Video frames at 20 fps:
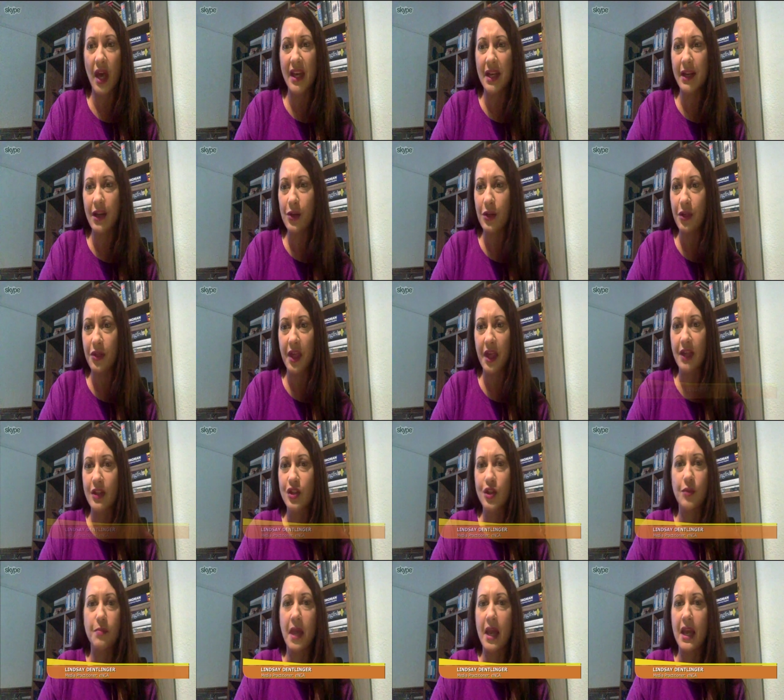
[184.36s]
don't think
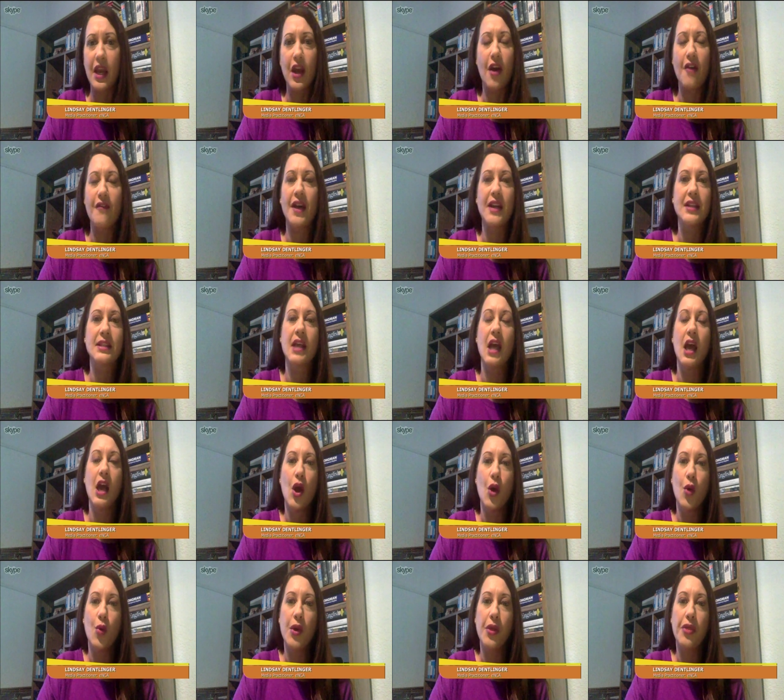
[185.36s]
too many of us
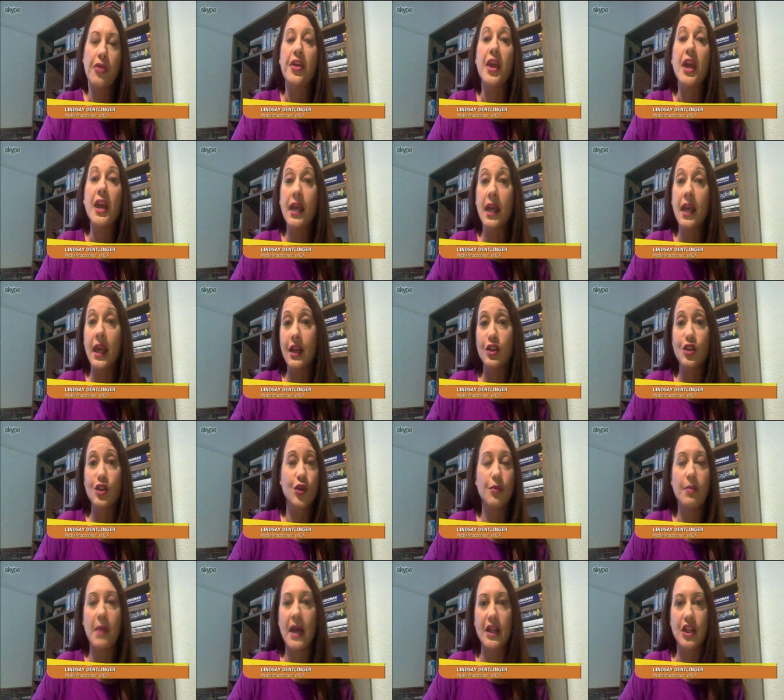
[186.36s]
were thinking
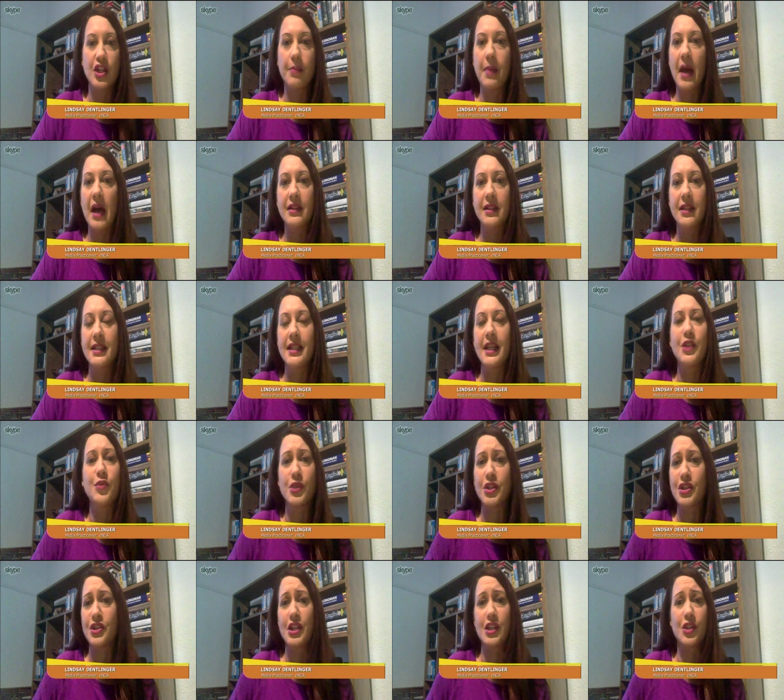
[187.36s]
too much about it. It
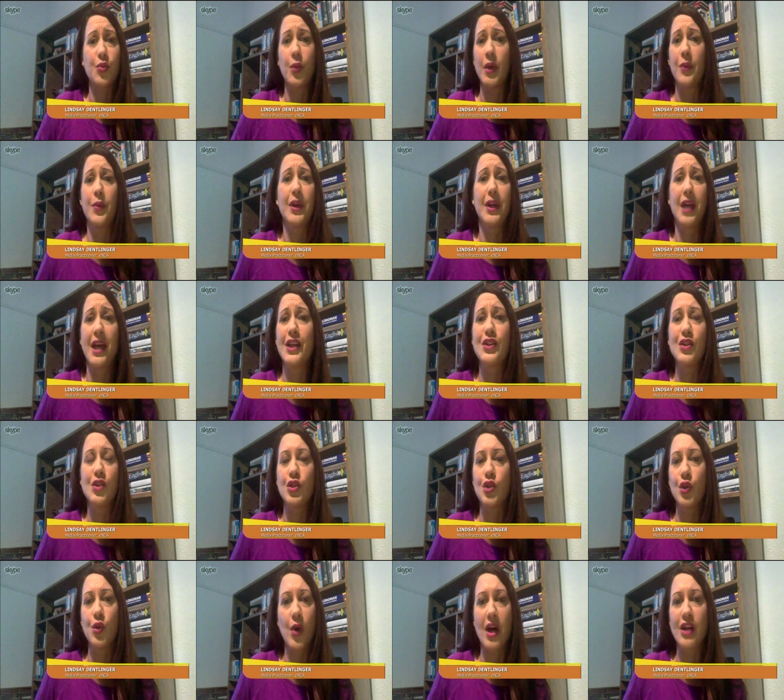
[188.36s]
was just we were going to
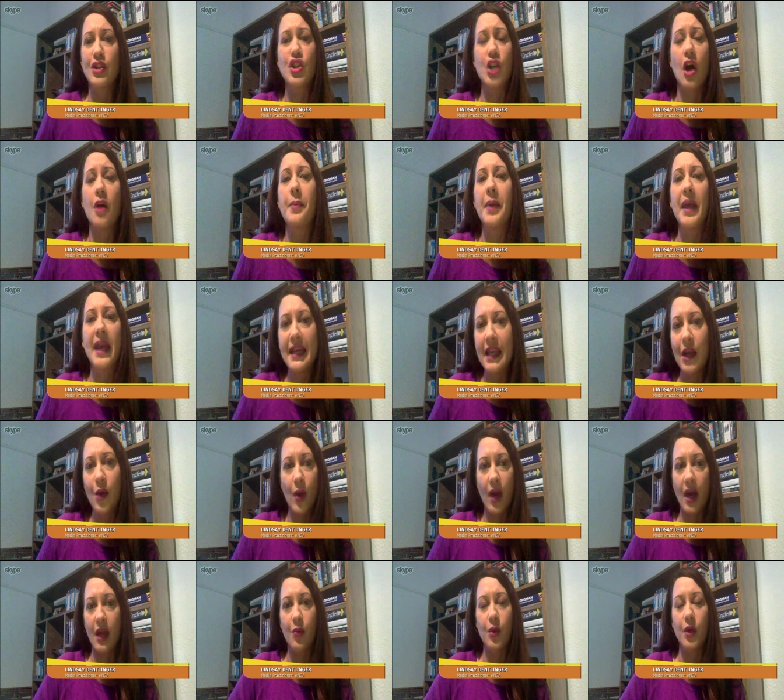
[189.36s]
do our job
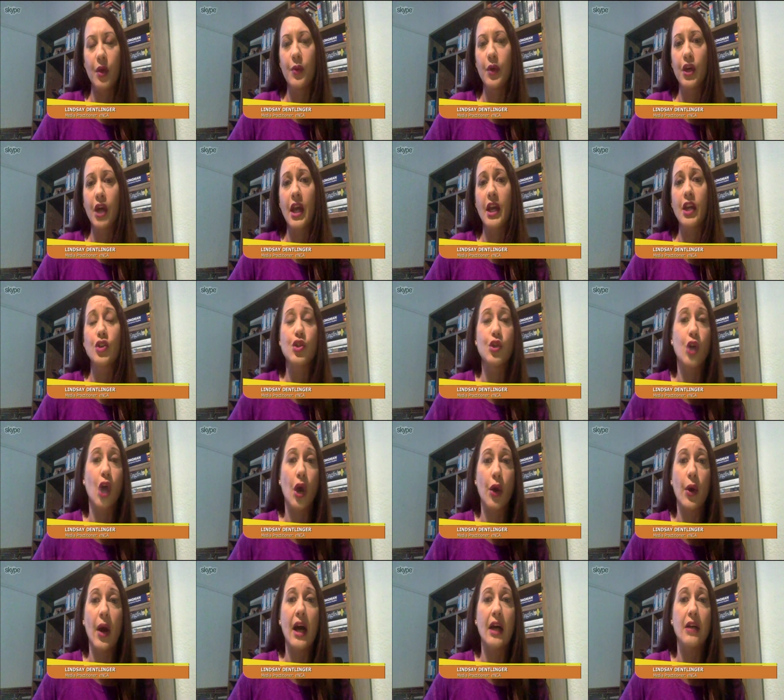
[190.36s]
anyway. We were going to
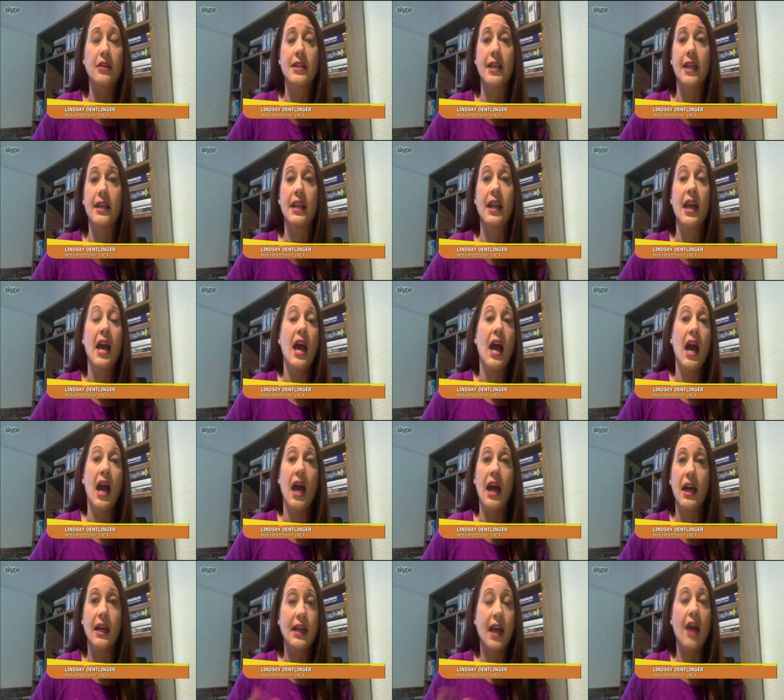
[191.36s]
go out and
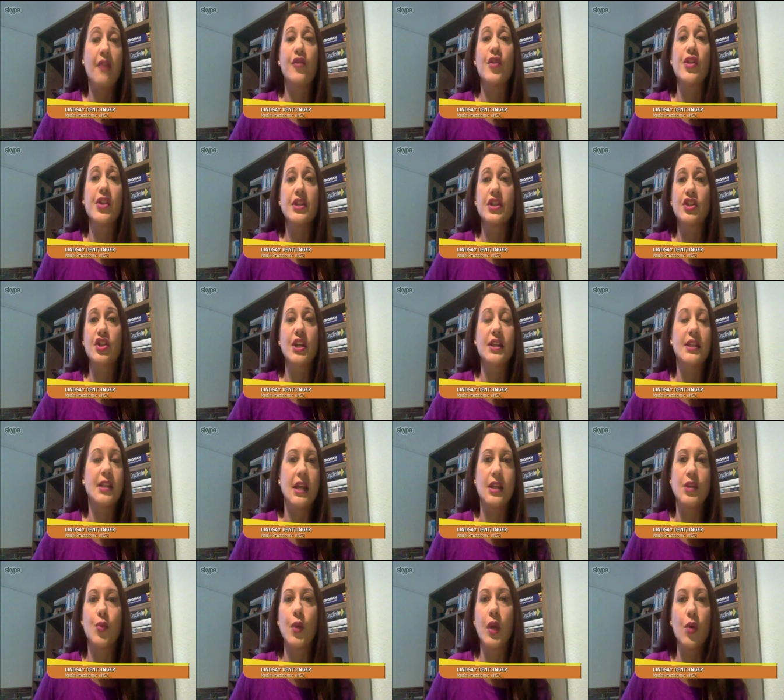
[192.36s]
uh, cover this just
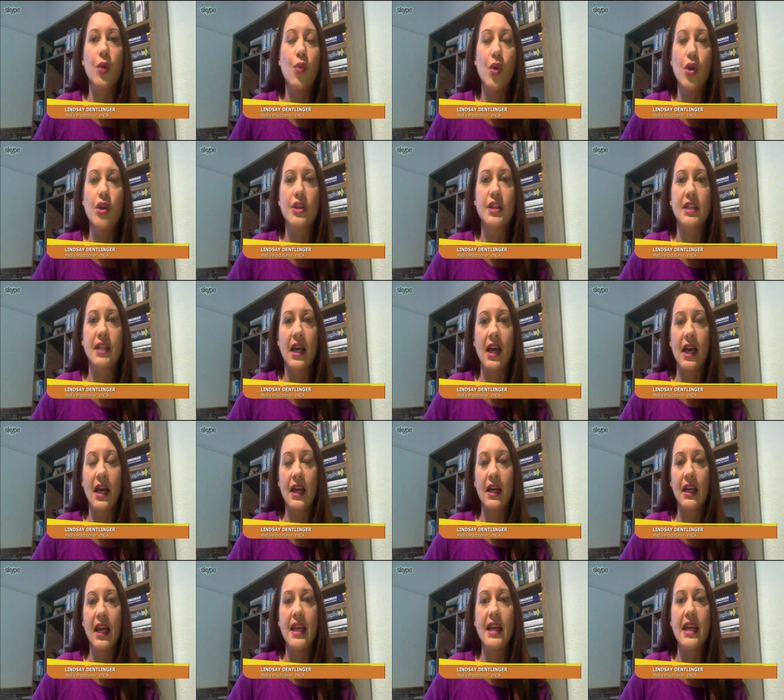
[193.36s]
as we would uh,
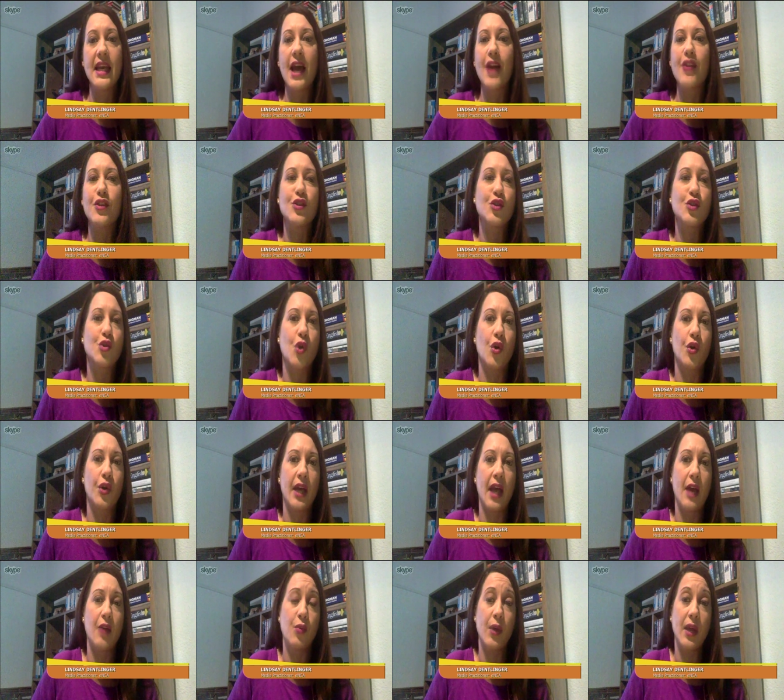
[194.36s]
any other story.
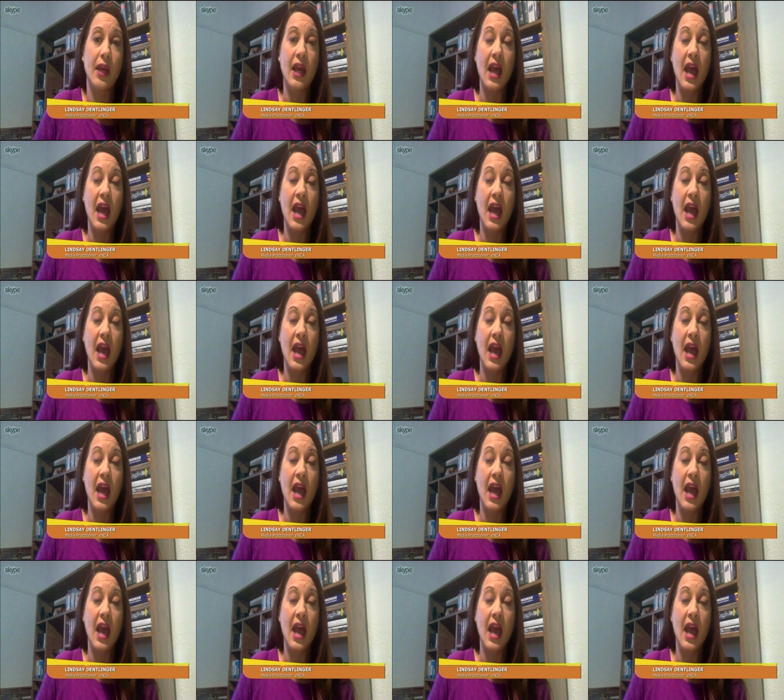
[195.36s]
And we